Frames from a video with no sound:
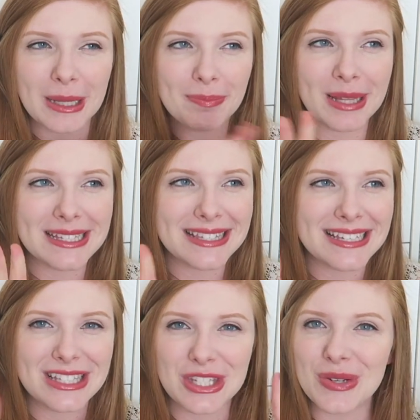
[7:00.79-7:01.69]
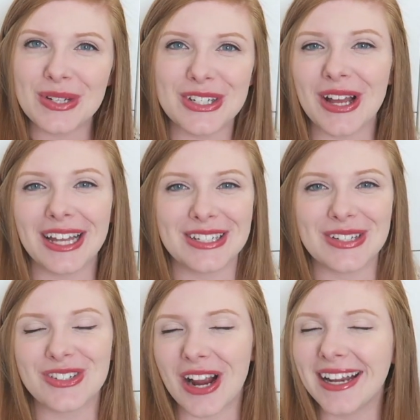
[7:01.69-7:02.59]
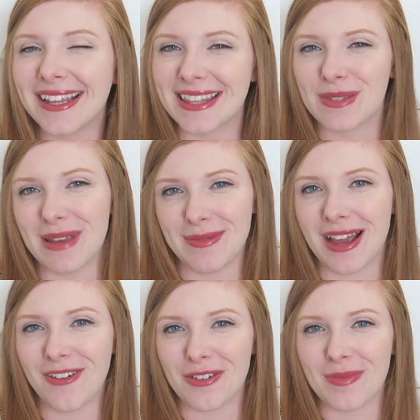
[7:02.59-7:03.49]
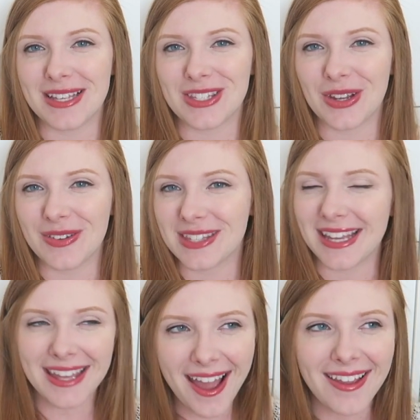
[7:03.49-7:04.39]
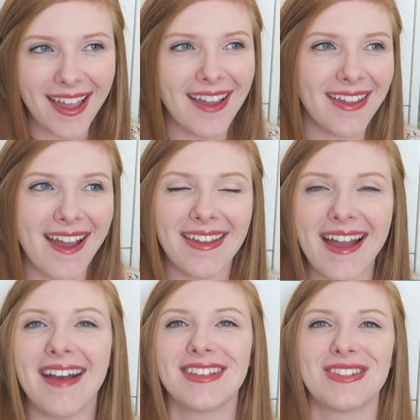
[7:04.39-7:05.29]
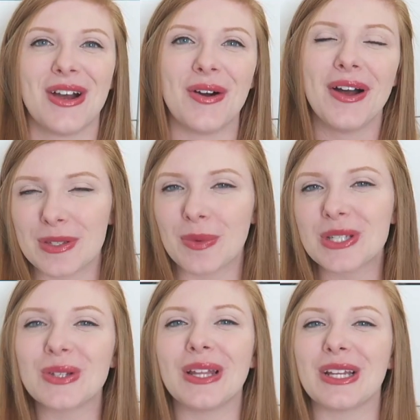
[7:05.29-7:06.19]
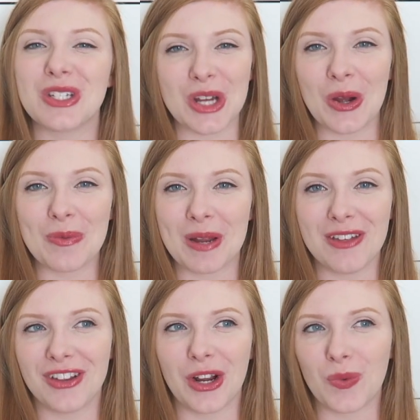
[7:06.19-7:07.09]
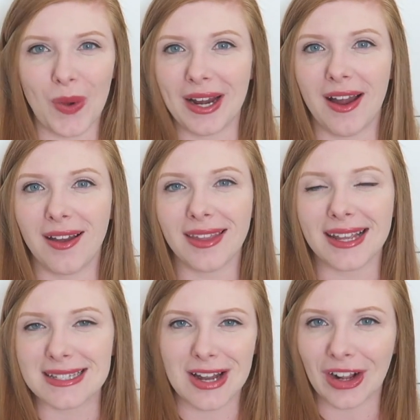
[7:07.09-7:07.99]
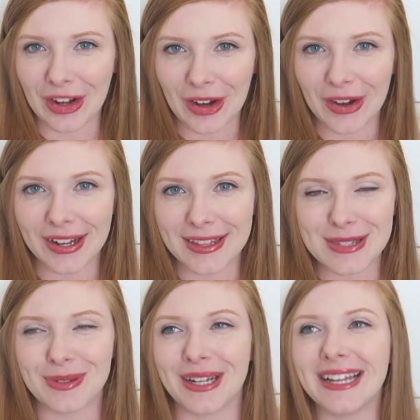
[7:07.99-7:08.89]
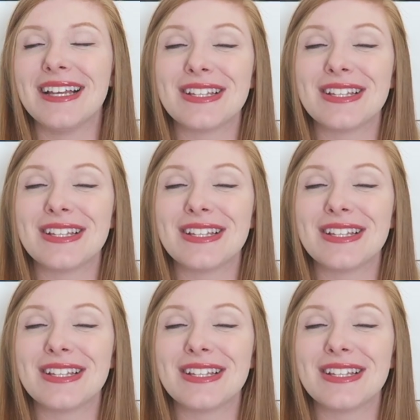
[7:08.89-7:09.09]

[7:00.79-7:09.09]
like places, do what you you gotta do, try to get this baby out for me. So he was like, yeah, yeah, yeah, yeah. So it was more so like a joke, but I figured why not? Like it's not gonna hurt at this point.